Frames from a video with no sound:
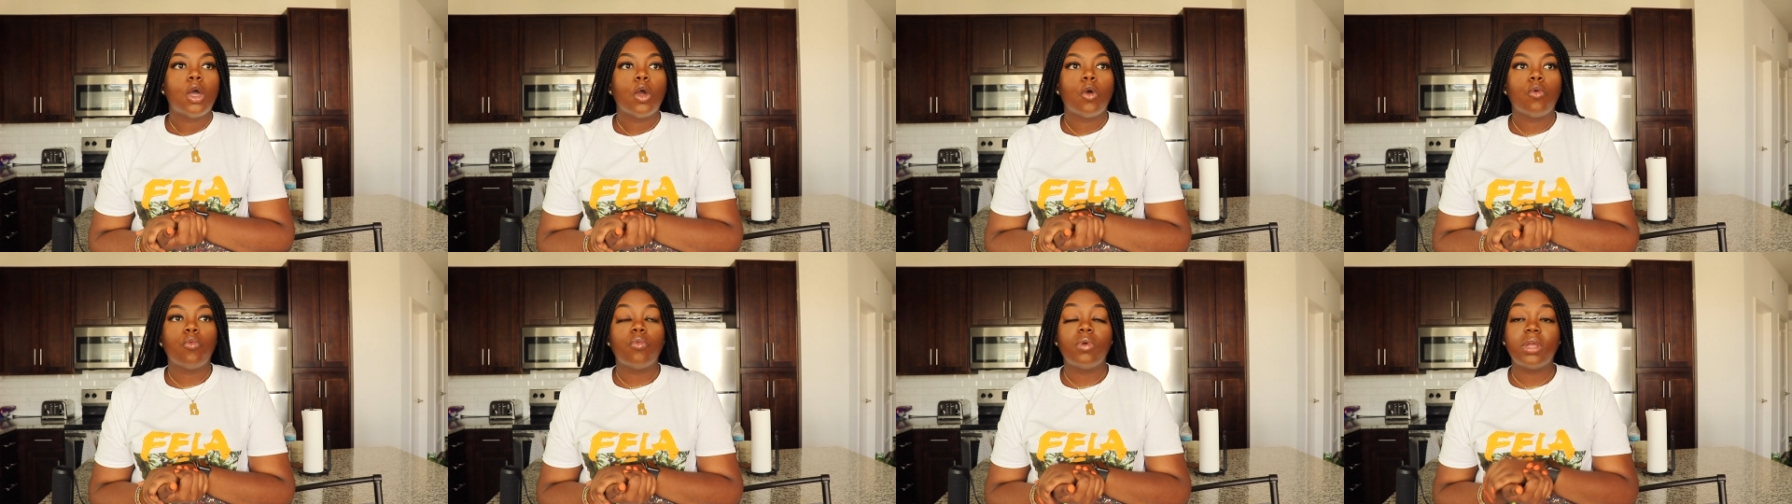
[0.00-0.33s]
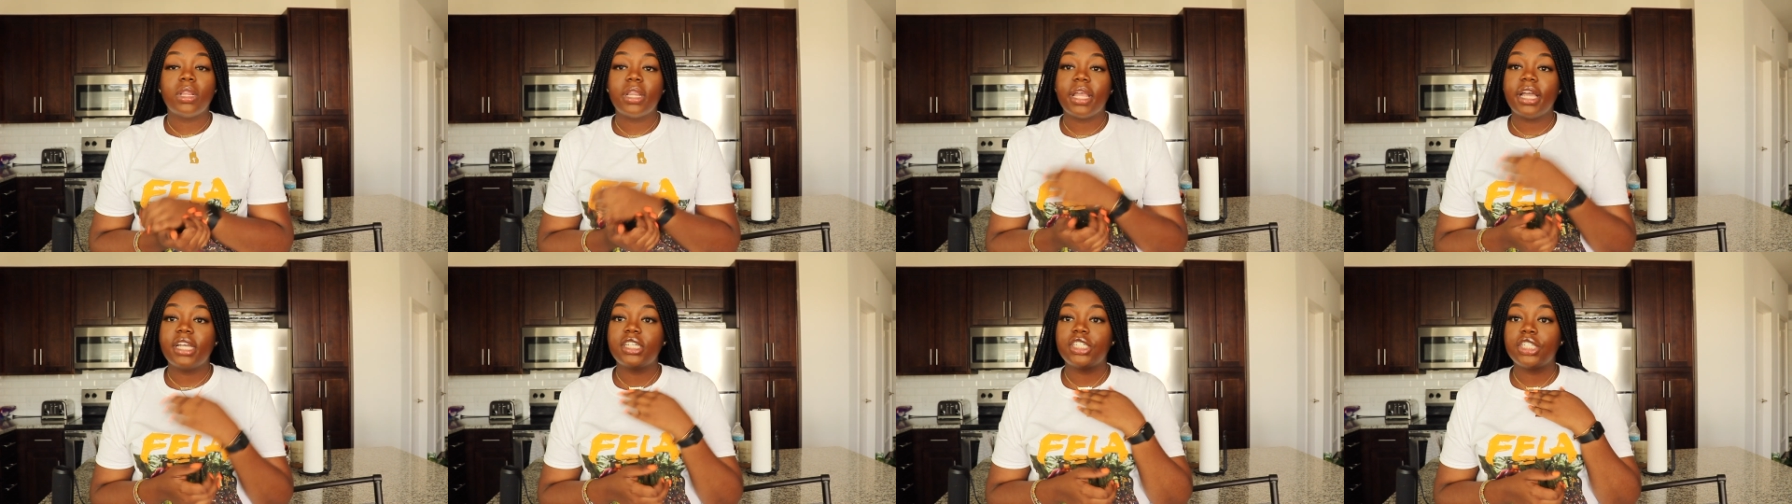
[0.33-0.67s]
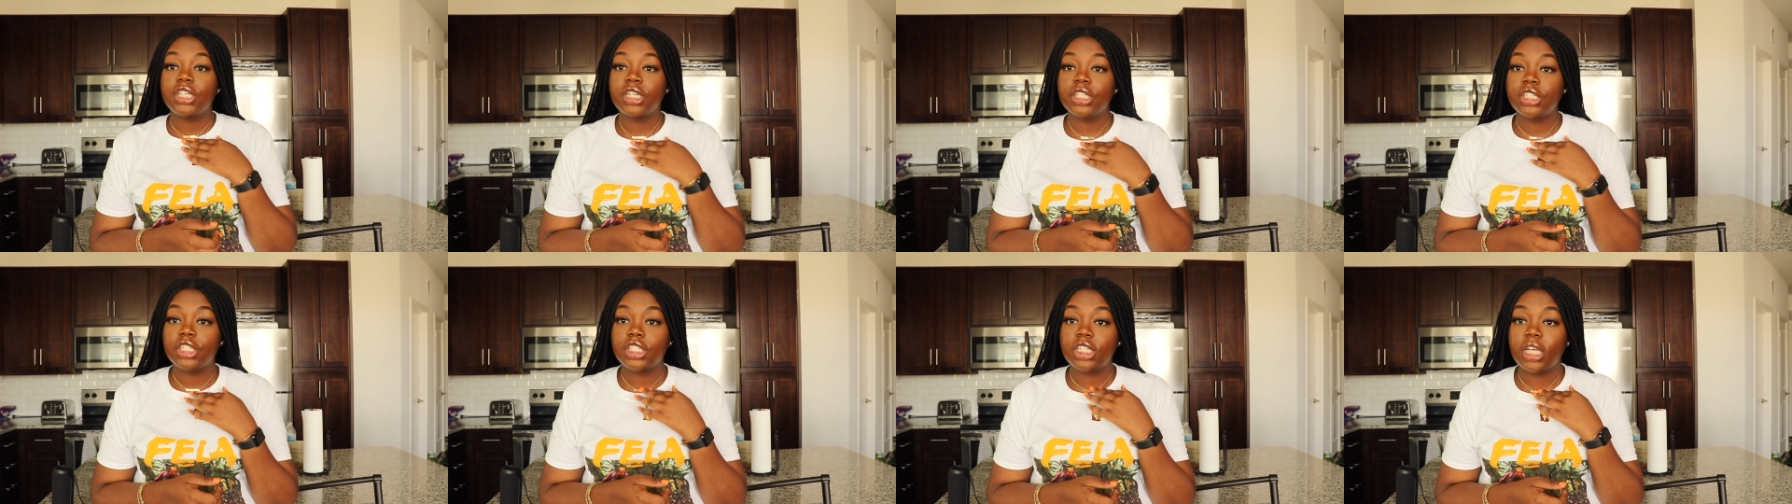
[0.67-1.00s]

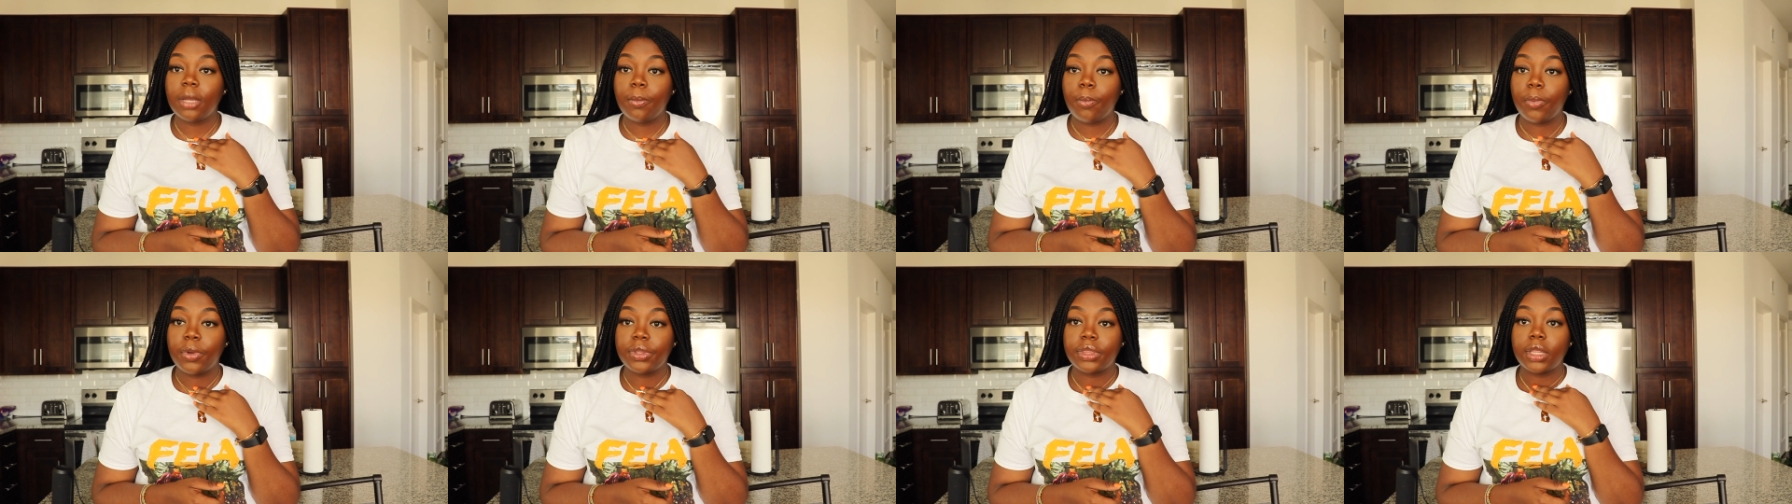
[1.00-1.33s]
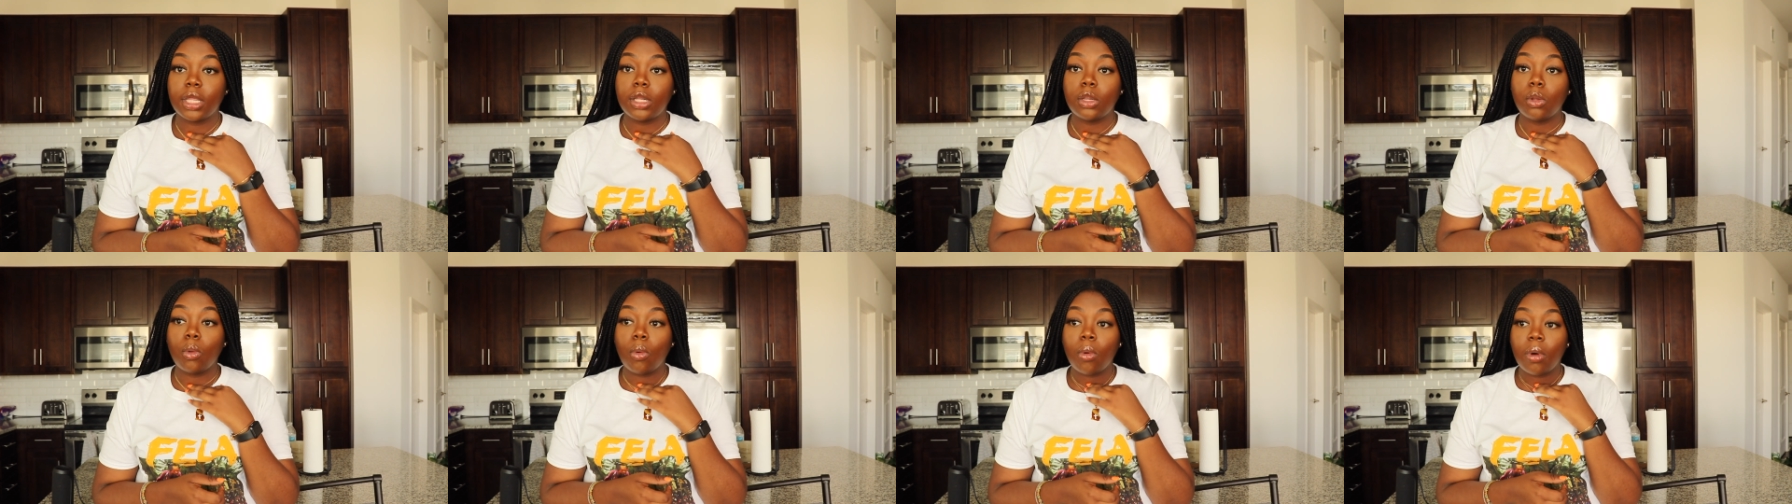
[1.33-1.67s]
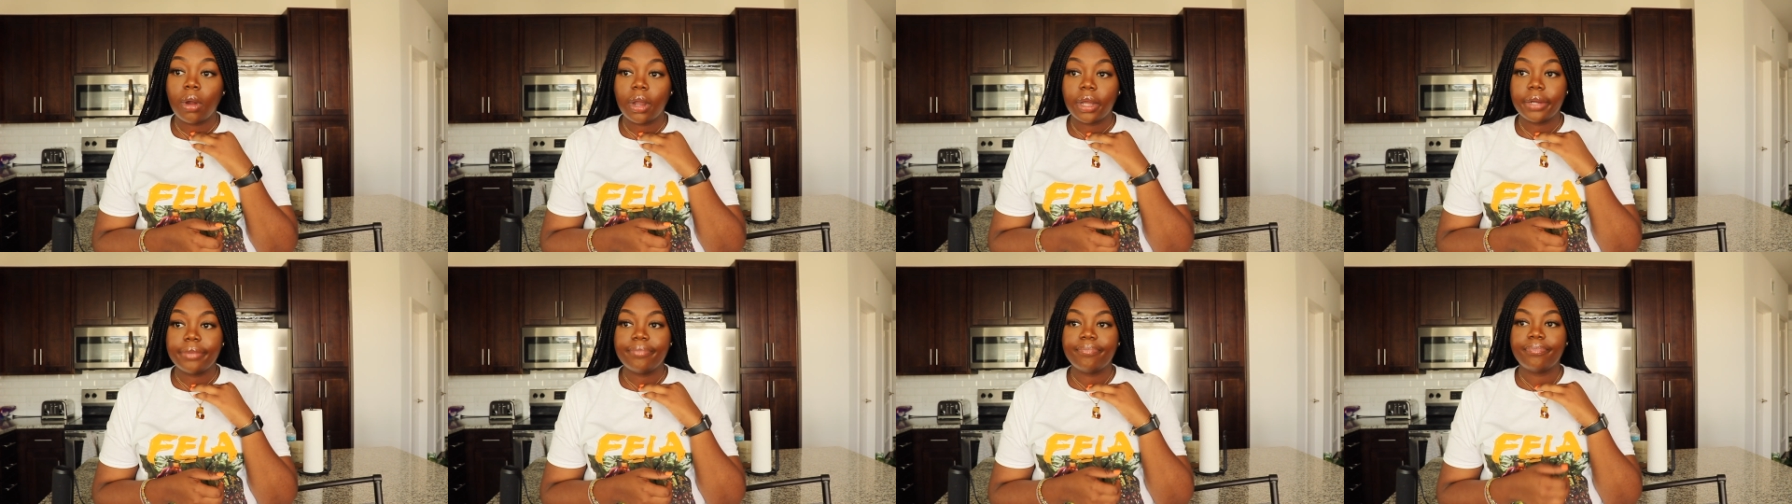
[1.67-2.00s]
relationship with the
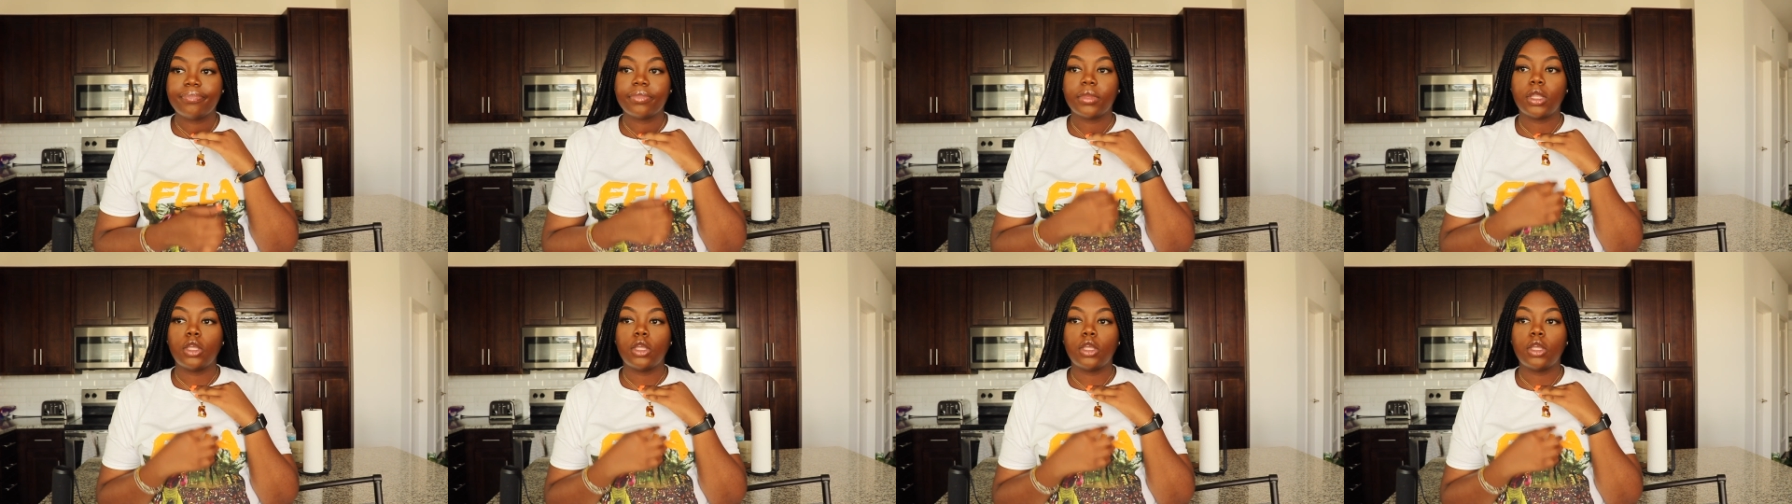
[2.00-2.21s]
Lord,